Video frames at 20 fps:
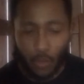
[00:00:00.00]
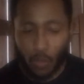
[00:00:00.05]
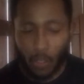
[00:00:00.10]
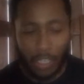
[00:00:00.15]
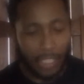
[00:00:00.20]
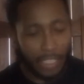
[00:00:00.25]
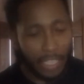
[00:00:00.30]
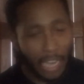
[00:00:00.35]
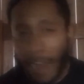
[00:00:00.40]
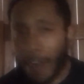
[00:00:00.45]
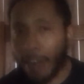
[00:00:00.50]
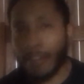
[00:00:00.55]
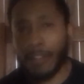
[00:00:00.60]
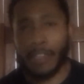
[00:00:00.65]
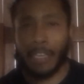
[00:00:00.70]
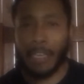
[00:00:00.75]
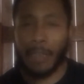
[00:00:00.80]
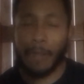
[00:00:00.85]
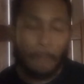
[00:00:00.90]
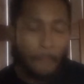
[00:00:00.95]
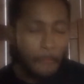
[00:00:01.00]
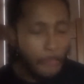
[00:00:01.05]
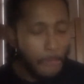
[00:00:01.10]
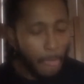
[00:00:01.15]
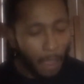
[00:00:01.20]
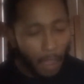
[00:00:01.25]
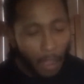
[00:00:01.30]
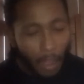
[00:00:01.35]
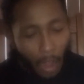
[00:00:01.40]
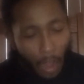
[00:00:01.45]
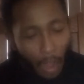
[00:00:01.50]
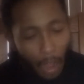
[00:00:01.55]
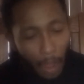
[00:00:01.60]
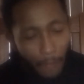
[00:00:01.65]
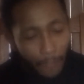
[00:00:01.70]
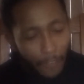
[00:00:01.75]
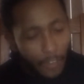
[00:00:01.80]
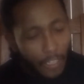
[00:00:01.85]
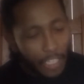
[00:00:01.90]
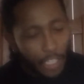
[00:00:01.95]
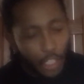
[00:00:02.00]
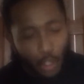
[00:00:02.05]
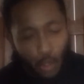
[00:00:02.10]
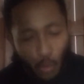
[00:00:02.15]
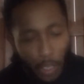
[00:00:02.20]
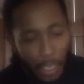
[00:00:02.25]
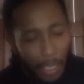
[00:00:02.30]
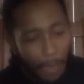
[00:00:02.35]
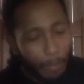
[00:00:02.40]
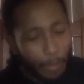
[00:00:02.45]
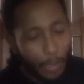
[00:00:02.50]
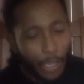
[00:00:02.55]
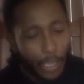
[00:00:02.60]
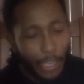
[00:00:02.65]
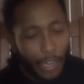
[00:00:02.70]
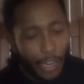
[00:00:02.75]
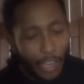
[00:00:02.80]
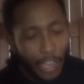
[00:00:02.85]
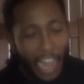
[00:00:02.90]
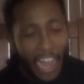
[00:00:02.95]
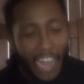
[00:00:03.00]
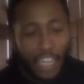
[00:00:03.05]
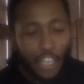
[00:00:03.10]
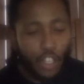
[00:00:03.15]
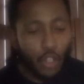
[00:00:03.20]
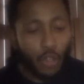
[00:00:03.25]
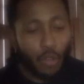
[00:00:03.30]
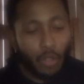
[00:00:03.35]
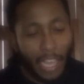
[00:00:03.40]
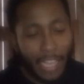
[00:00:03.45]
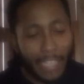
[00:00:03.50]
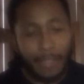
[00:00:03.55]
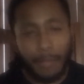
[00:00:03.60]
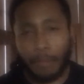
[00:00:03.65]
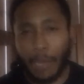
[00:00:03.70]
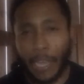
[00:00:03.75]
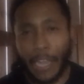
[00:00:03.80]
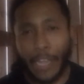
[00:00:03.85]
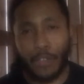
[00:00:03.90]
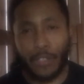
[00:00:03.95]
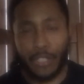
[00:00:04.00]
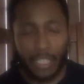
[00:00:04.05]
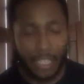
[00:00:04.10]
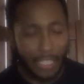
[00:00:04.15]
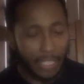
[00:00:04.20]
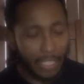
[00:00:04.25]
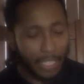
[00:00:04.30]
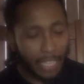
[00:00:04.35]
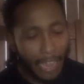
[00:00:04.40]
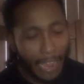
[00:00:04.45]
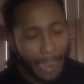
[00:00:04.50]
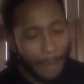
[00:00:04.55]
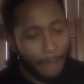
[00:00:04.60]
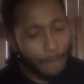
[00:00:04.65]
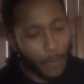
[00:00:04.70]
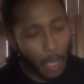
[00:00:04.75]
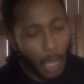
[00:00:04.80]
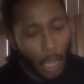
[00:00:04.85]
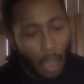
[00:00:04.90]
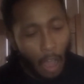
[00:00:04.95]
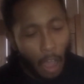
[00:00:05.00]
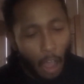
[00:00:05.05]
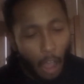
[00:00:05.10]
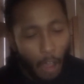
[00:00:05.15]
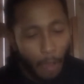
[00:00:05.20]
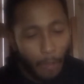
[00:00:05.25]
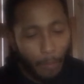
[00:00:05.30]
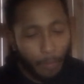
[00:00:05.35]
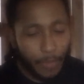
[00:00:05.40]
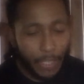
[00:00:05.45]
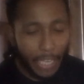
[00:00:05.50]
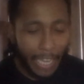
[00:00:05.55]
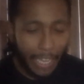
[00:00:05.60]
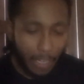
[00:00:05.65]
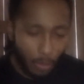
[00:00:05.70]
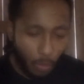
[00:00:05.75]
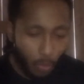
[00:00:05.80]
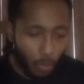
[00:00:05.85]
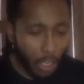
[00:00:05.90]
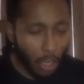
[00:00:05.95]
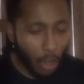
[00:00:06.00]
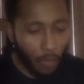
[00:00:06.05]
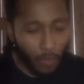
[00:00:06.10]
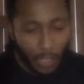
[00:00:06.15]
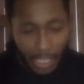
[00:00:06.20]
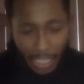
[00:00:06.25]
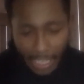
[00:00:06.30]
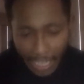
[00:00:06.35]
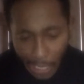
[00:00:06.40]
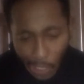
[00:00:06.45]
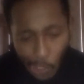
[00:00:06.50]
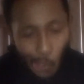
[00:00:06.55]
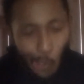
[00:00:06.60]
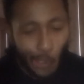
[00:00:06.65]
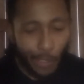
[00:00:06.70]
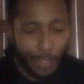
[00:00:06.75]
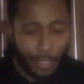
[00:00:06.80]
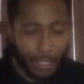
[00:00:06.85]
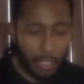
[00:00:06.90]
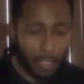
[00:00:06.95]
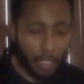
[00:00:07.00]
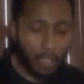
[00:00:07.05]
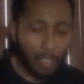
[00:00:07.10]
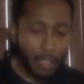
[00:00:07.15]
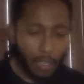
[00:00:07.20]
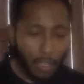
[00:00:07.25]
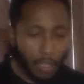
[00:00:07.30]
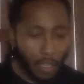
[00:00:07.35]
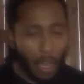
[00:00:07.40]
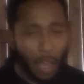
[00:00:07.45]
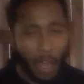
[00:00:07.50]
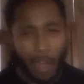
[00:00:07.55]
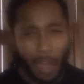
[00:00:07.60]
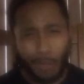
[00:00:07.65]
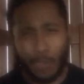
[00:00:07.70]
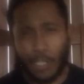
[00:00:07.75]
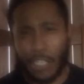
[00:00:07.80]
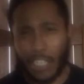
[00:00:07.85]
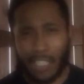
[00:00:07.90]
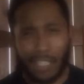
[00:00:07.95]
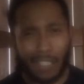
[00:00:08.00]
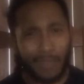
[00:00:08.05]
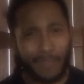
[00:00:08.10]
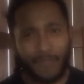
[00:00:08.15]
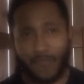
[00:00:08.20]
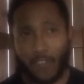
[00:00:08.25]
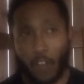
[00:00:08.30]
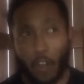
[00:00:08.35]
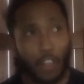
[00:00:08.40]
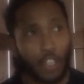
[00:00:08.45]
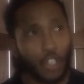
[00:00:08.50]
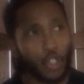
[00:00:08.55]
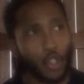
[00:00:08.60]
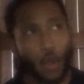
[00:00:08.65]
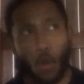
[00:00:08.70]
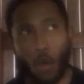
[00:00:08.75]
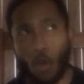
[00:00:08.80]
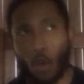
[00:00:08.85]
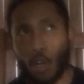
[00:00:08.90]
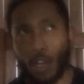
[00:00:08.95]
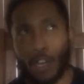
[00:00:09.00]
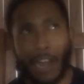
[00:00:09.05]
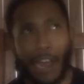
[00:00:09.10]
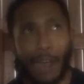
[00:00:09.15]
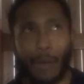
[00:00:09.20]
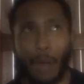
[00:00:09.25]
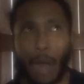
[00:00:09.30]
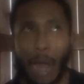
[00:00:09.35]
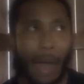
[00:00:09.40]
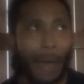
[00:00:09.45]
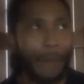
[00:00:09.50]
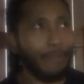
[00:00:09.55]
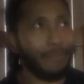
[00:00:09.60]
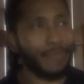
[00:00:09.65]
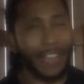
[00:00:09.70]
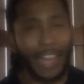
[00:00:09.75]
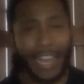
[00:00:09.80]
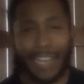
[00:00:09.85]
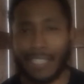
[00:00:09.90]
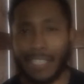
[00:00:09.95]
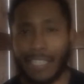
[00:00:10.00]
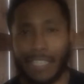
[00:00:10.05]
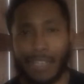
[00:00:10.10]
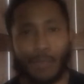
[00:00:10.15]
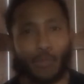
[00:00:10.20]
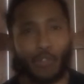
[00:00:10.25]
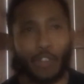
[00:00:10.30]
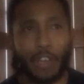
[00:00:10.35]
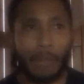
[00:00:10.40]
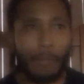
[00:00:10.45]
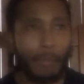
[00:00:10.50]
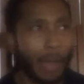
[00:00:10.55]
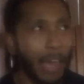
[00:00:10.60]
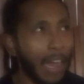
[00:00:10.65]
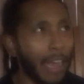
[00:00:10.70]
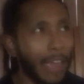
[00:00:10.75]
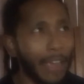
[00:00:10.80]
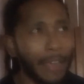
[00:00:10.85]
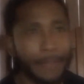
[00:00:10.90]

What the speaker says: one entirely for this week, but I do like the Bengals in this game, taking a win over the Eagles. Just for a score, I see them winning by